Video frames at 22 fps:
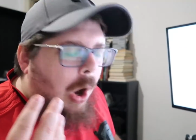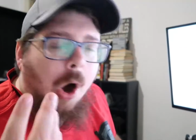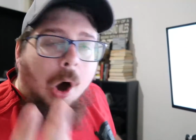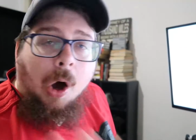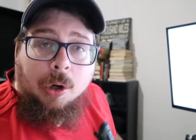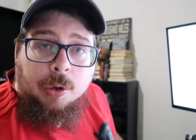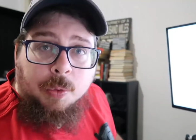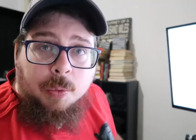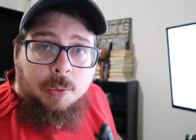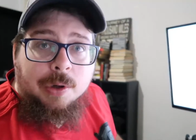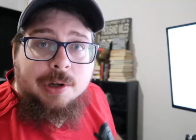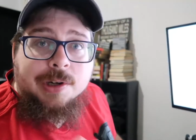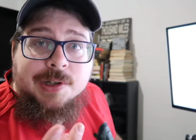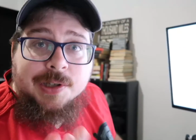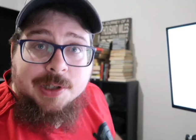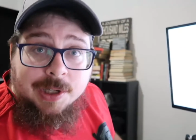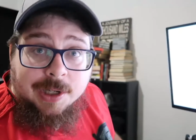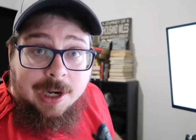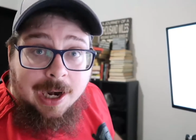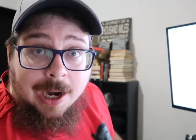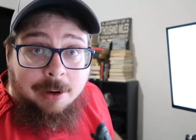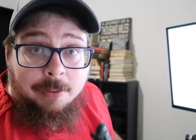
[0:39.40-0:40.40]
awkward
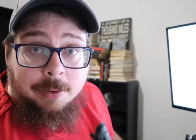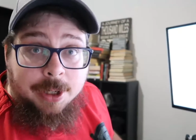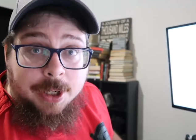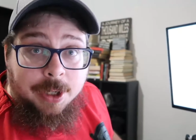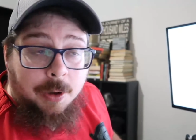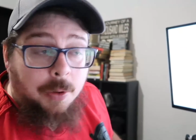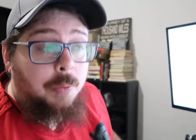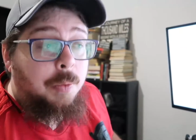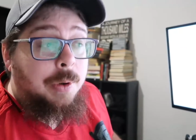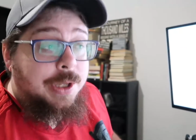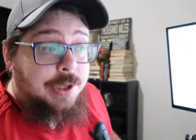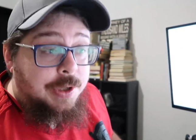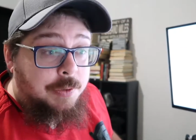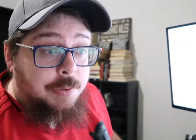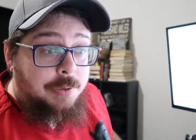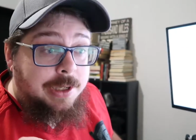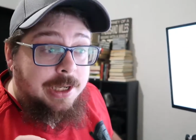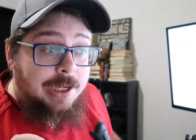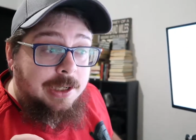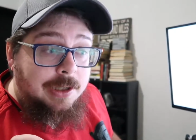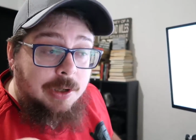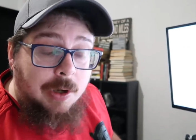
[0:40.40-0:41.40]
scenario when you
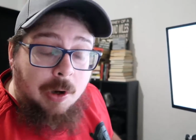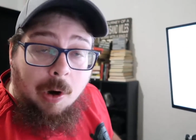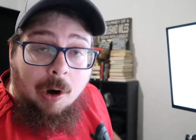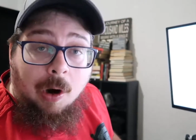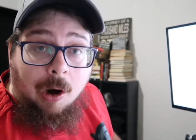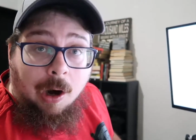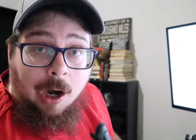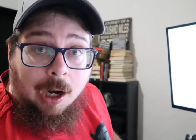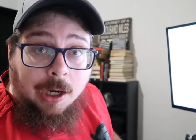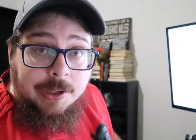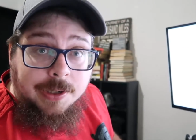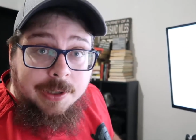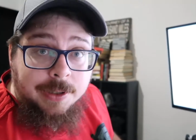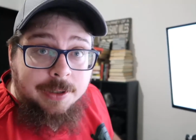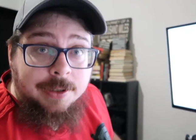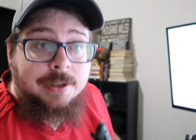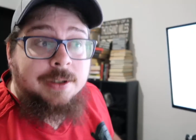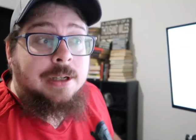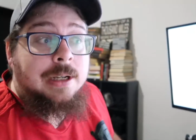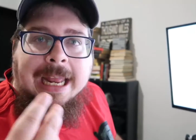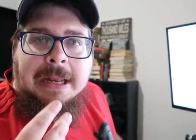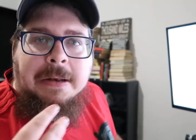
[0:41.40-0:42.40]
get caught
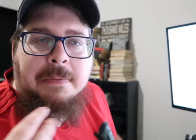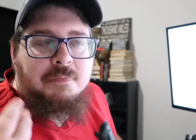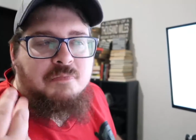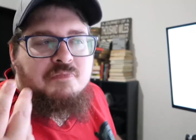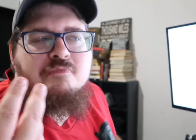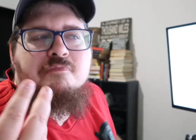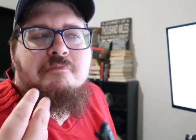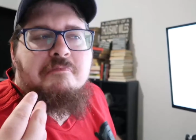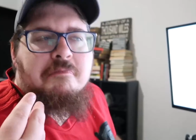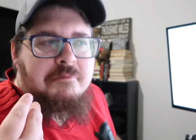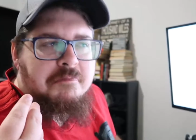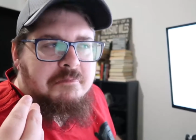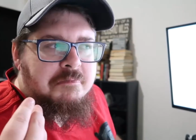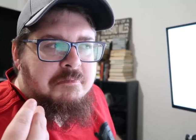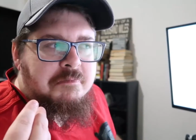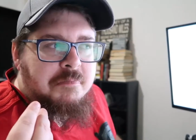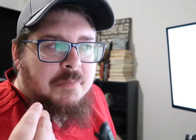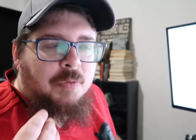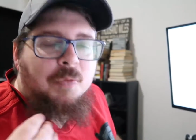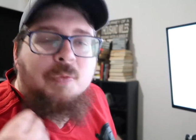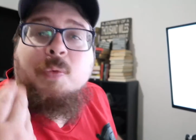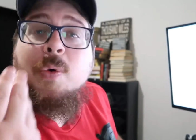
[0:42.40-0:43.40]
in
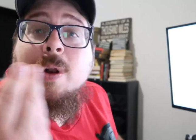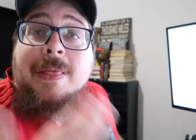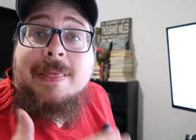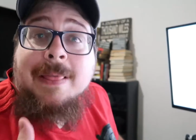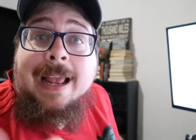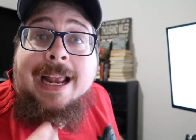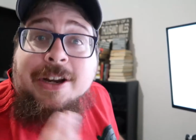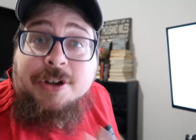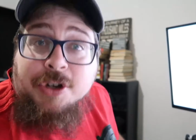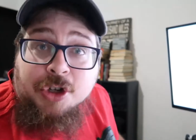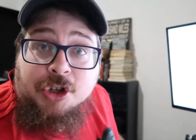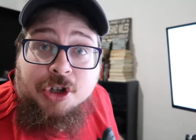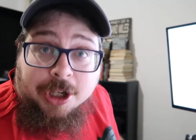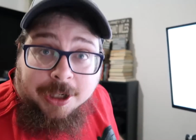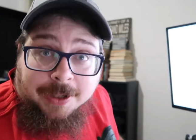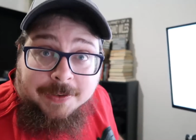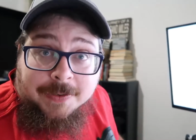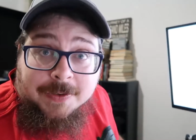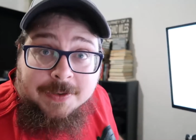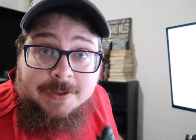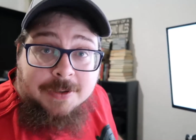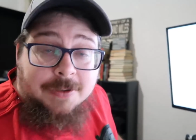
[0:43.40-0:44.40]

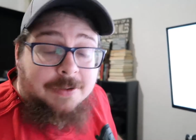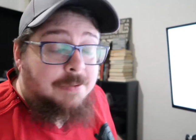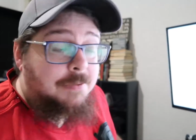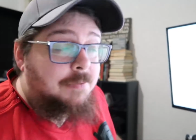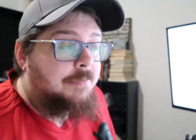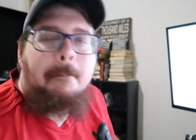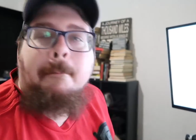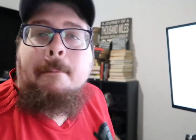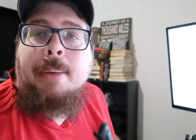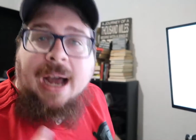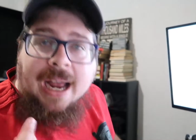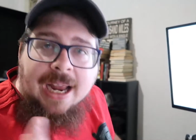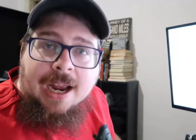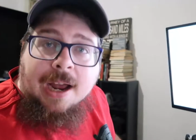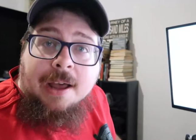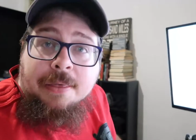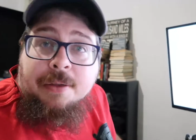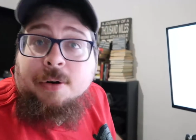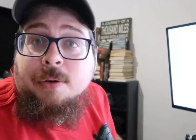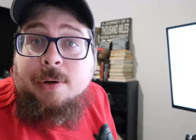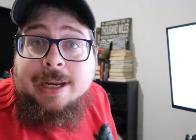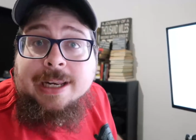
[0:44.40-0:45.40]
relations by
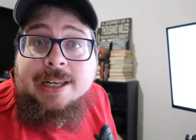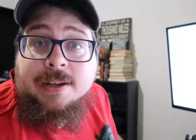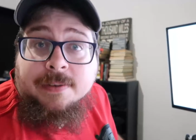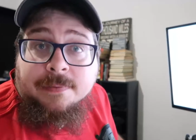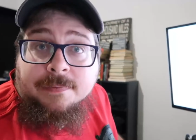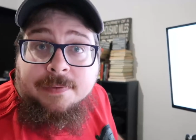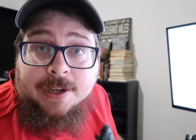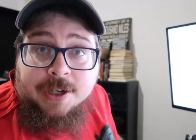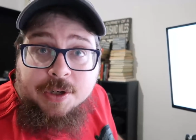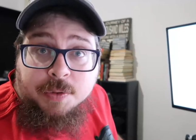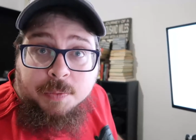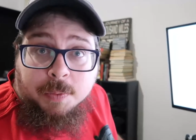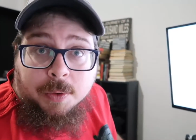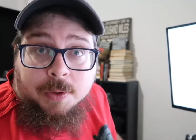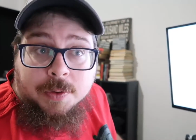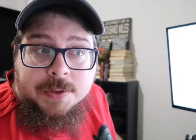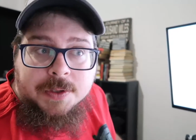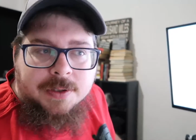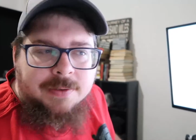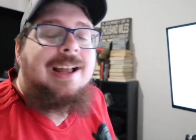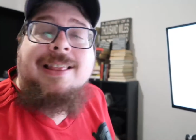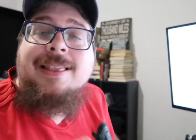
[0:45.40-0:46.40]
other individuals,
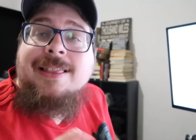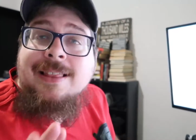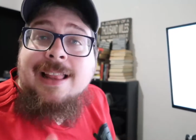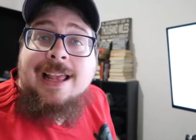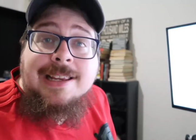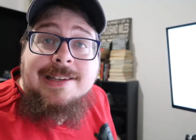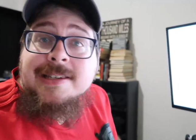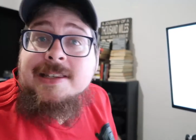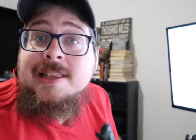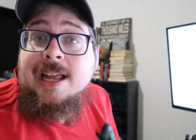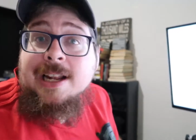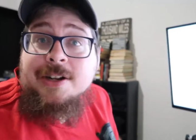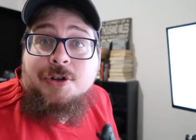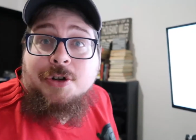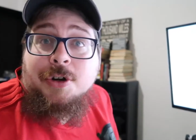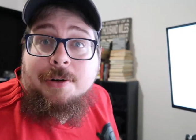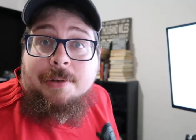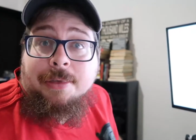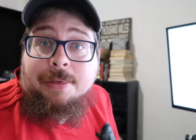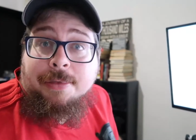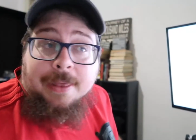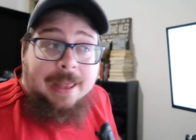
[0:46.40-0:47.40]
unless that's
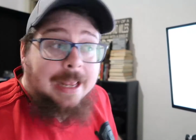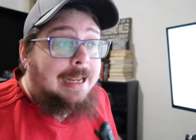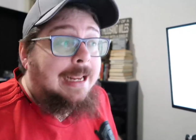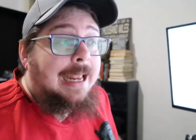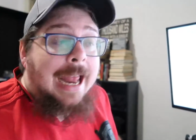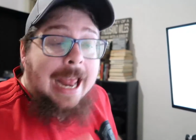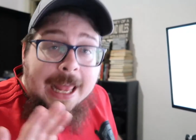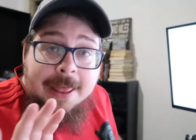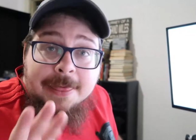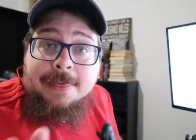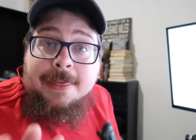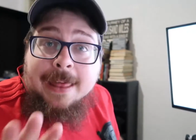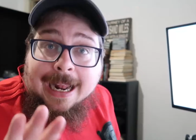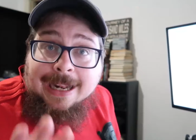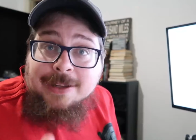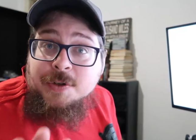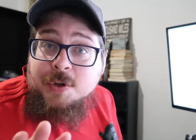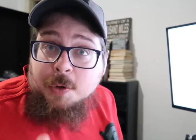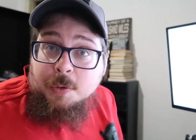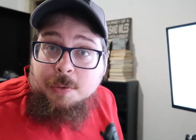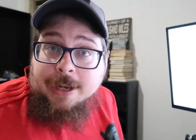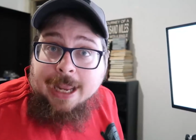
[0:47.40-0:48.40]
your thing, and
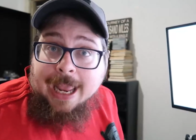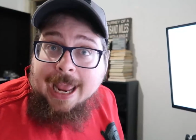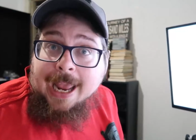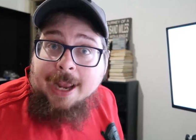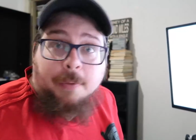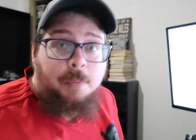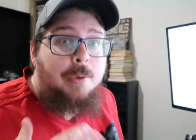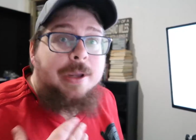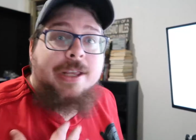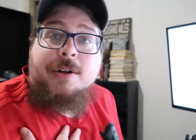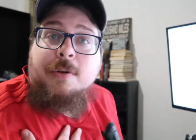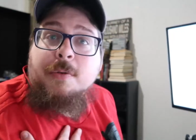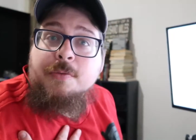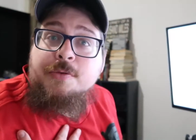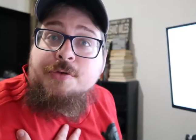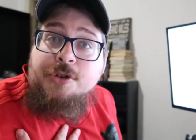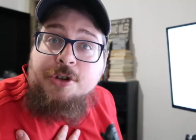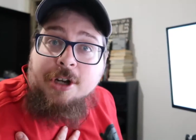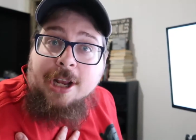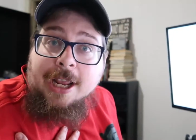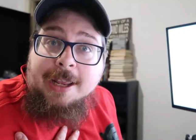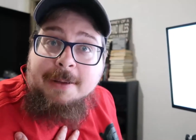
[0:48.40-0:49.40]
that's okay. We don't
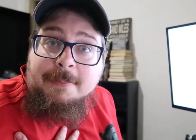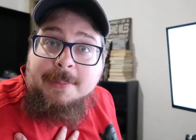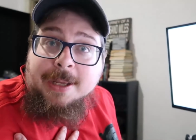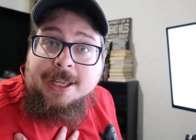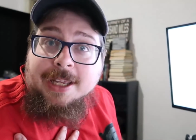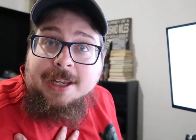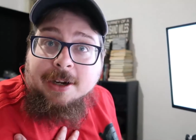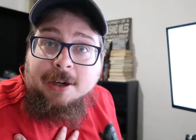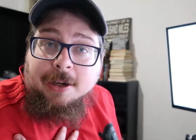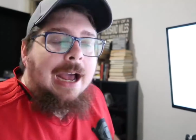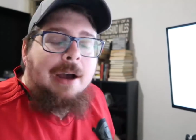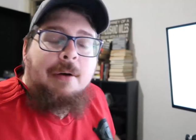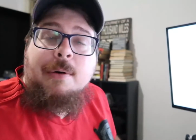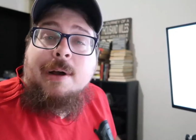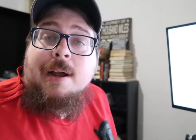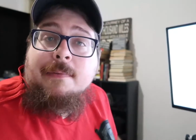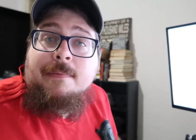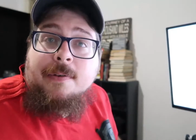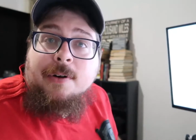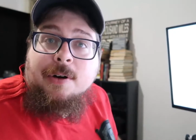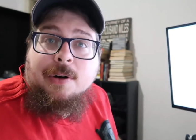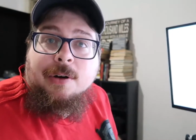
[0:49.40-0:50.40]
shame here.
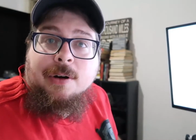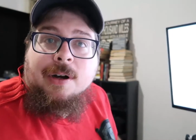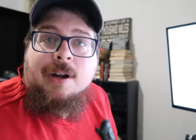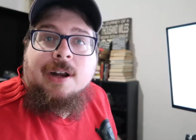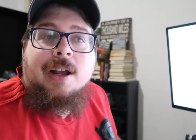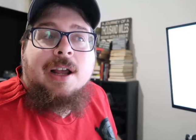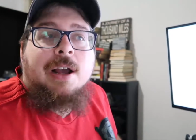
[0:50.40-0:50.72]
However,